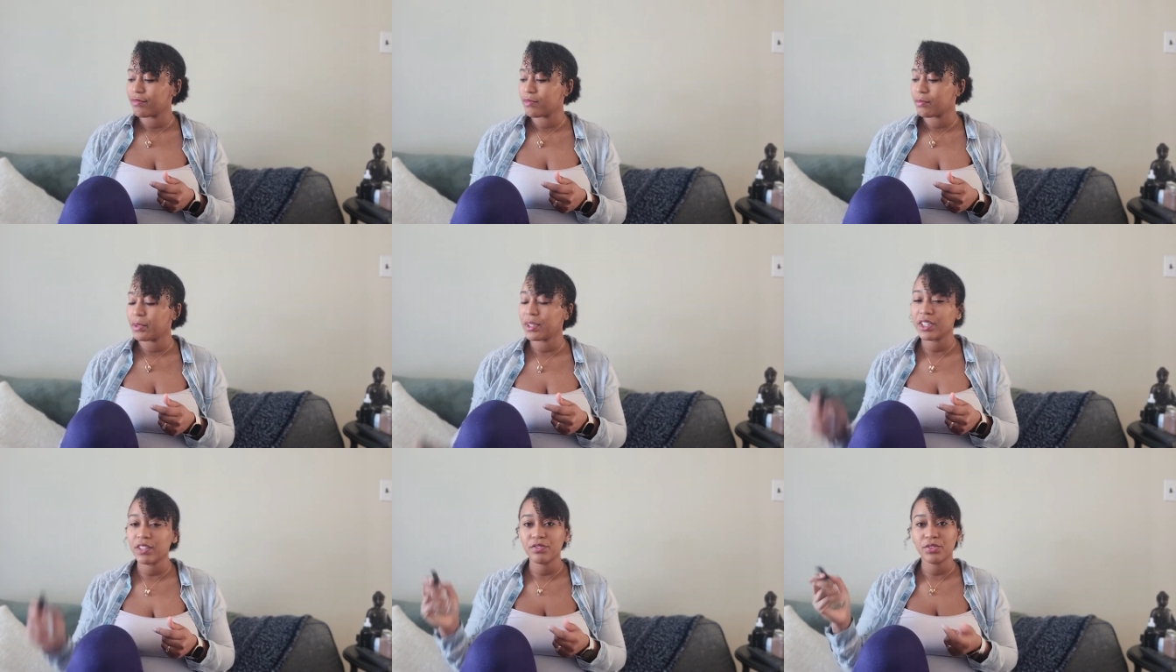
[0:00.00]

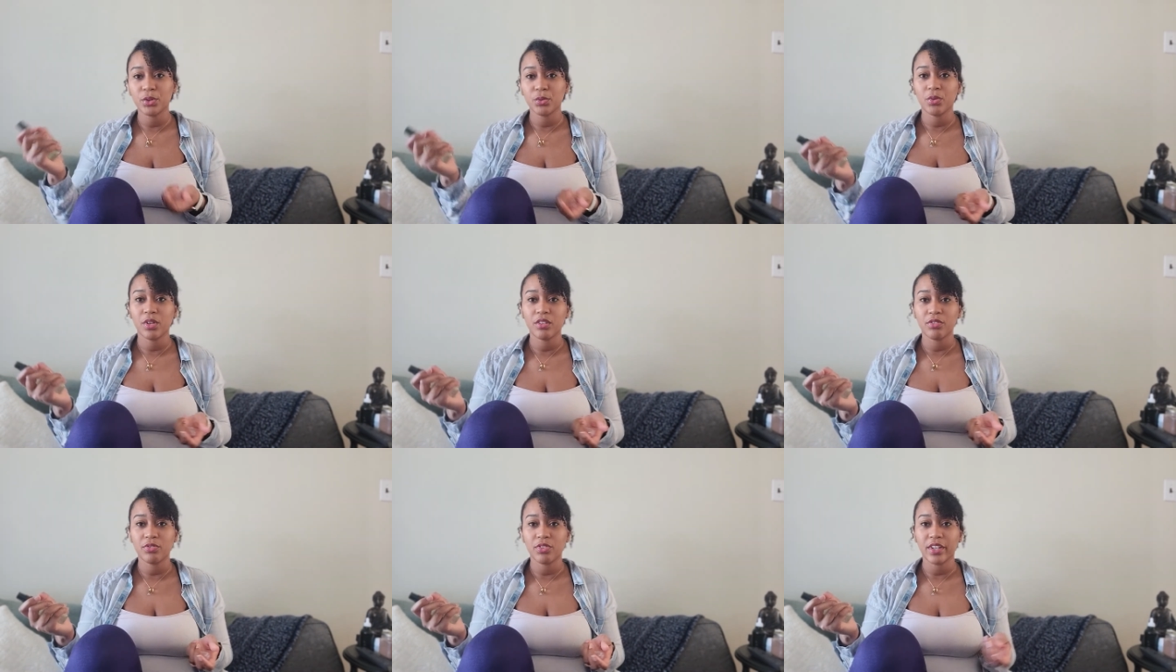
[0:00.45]
But if you
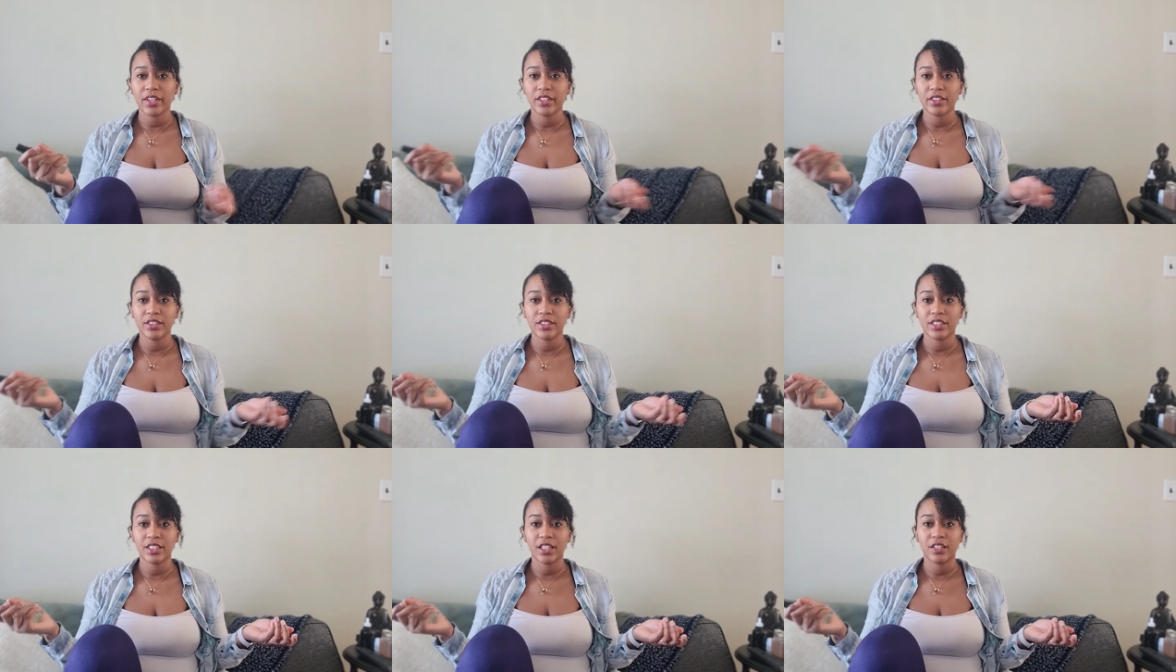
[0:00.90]
want fire,
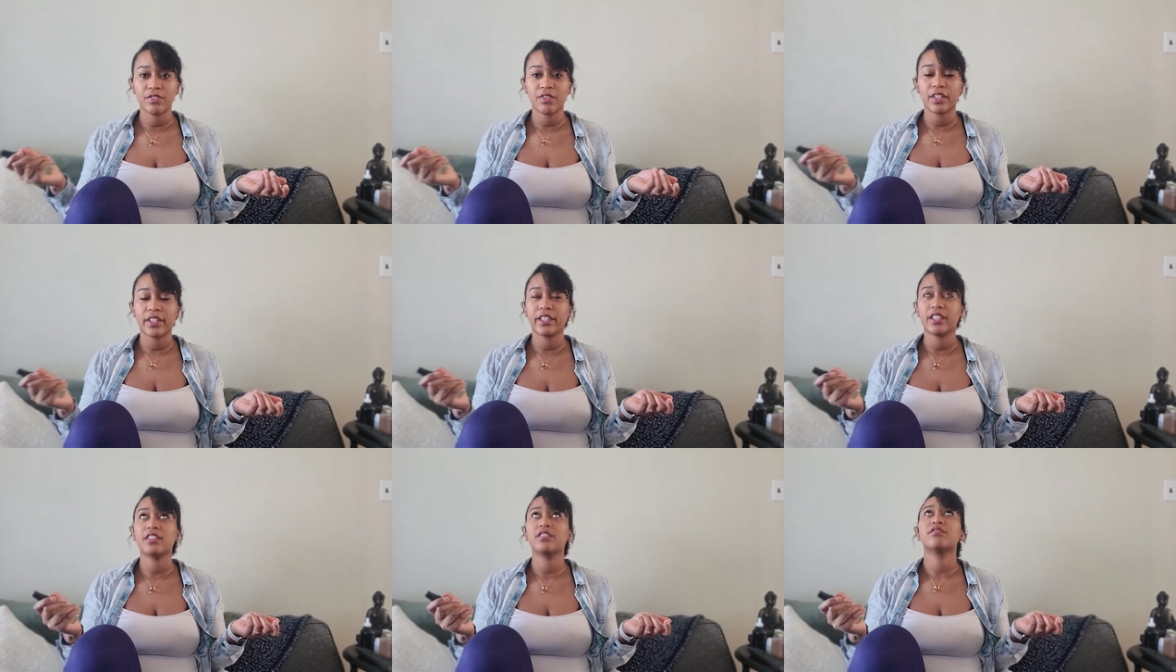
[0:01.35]
you can have
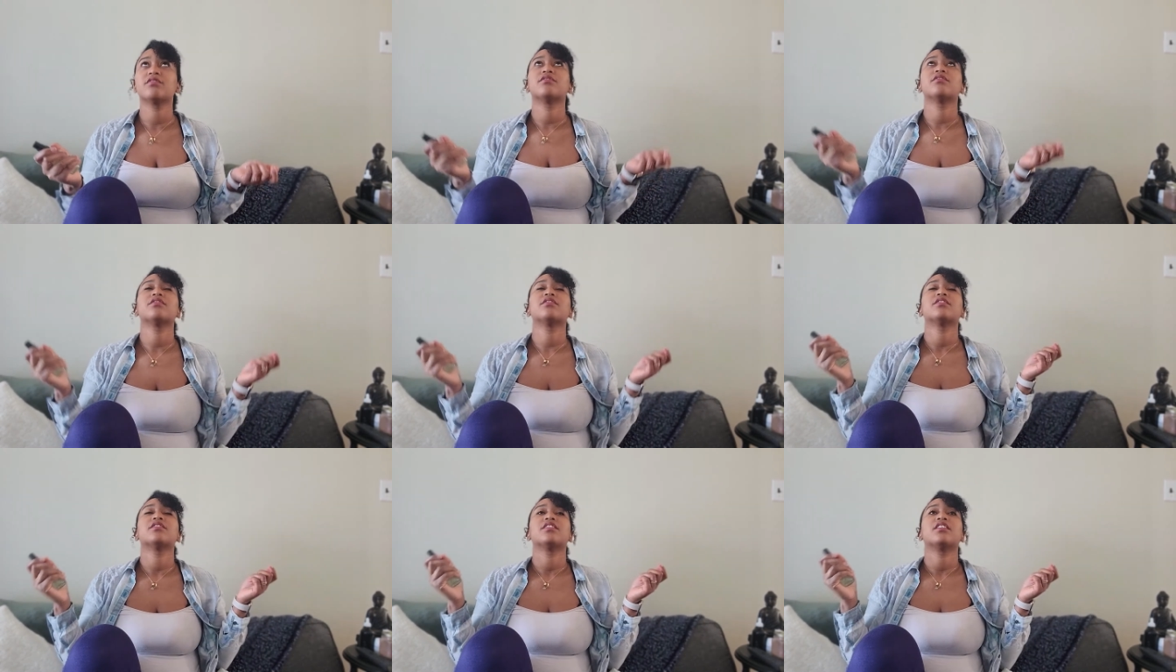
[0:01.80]
fire.
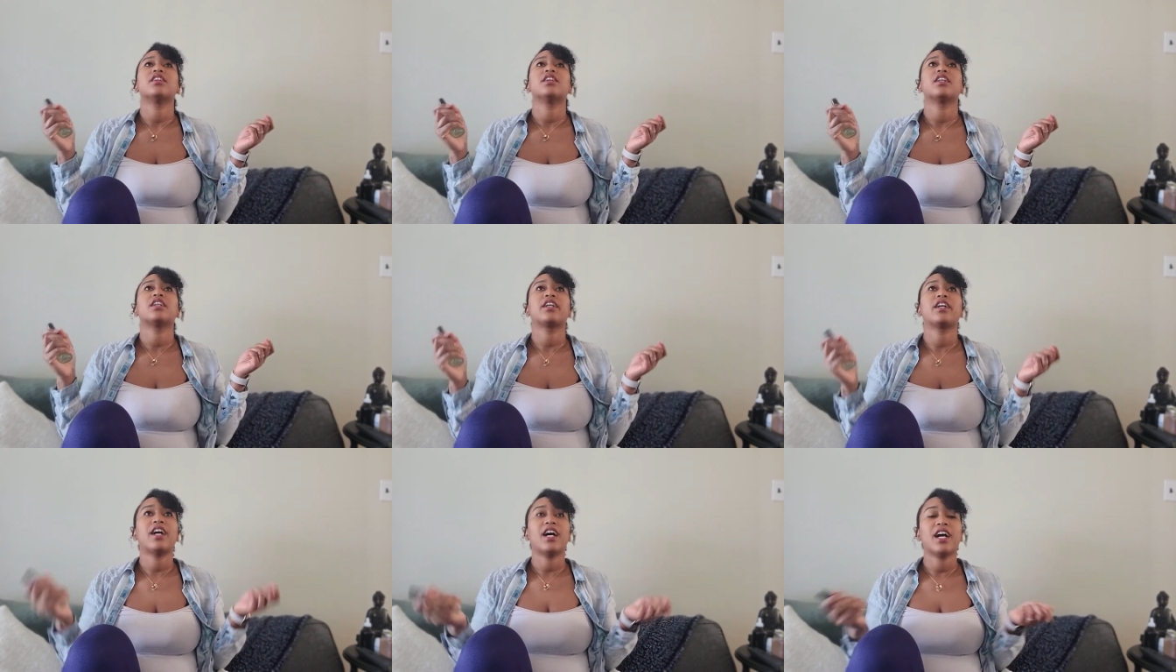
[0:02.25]

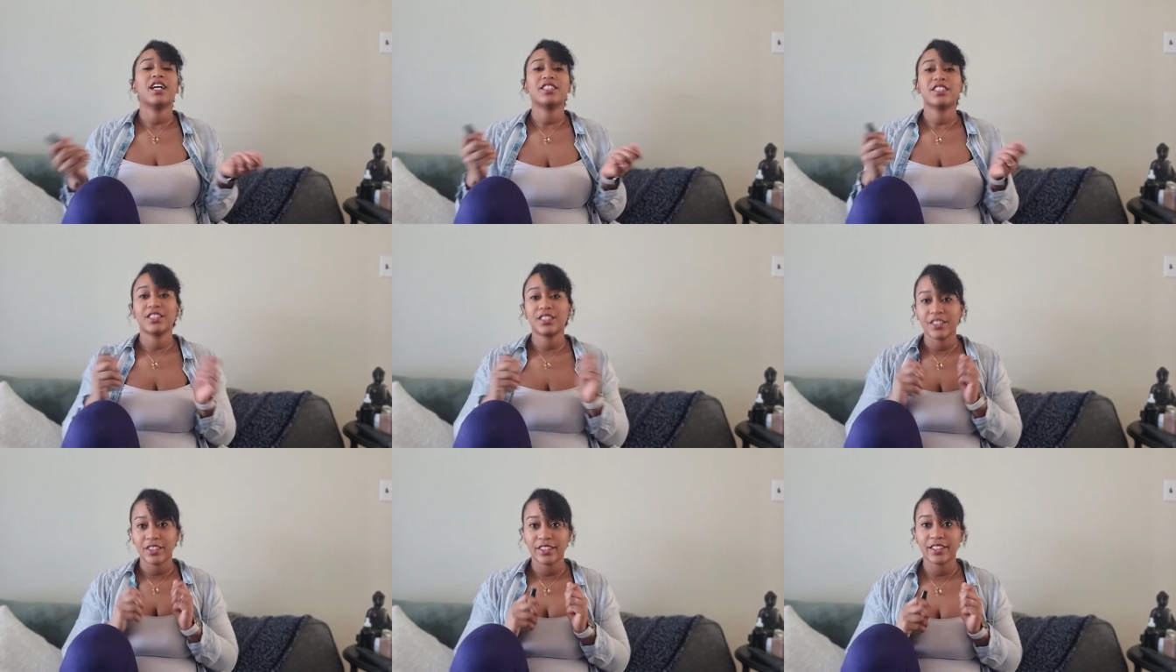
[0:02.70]
Gosh
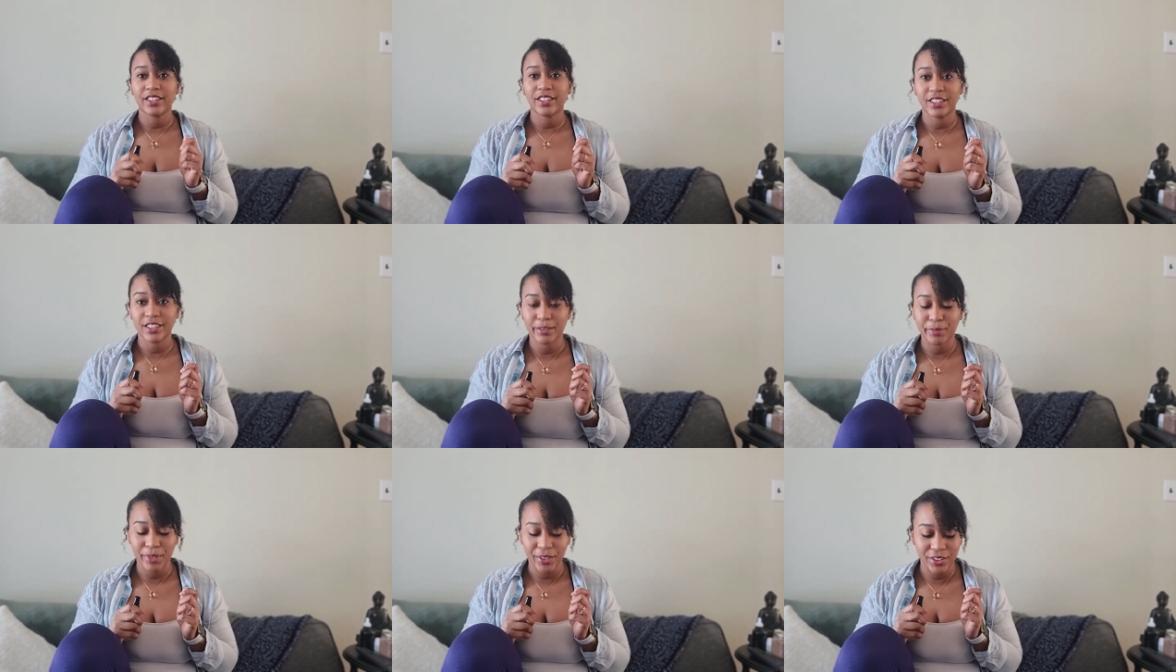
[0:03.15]
darn it, it
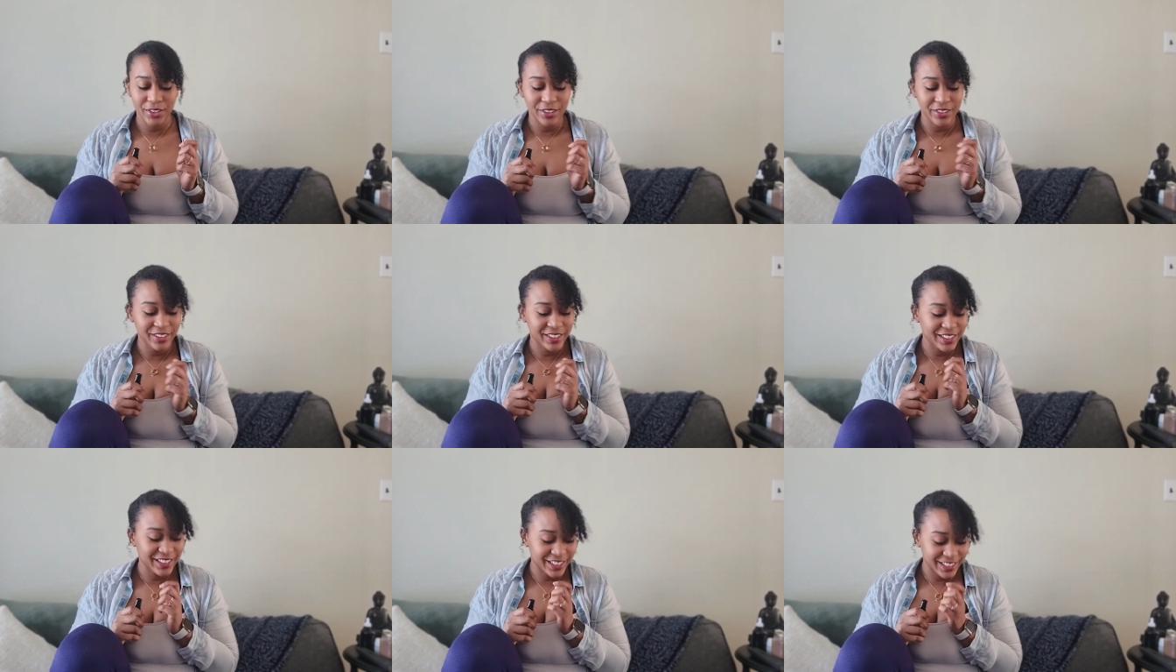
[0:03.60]
smells so
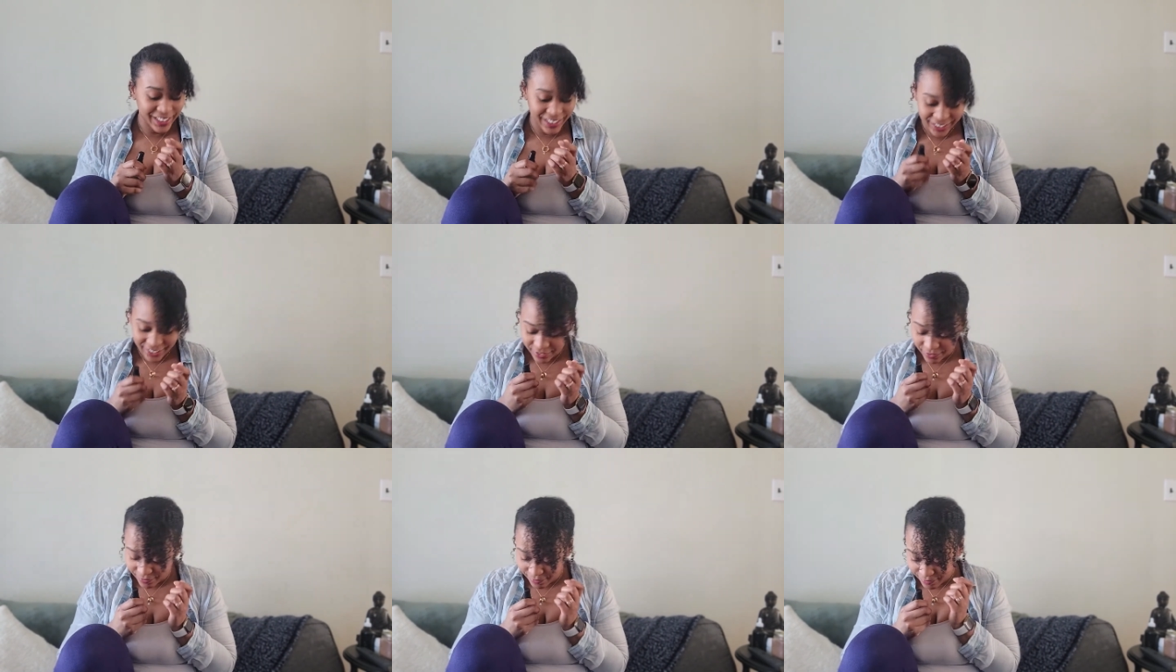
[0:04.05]
good in
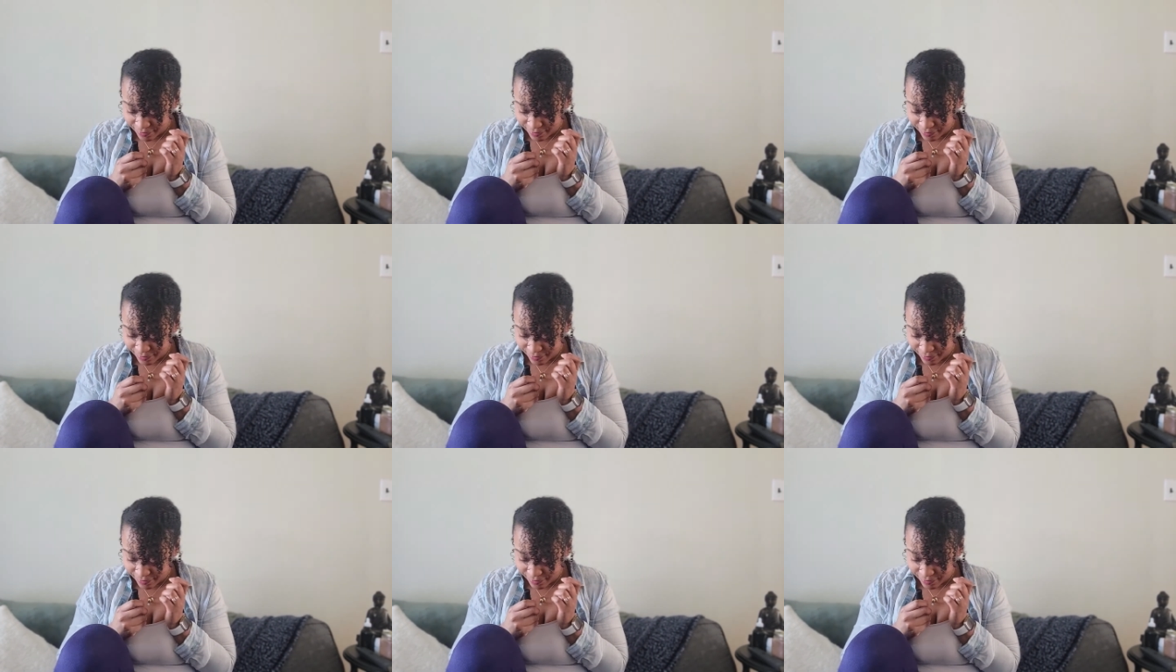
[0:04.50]
here.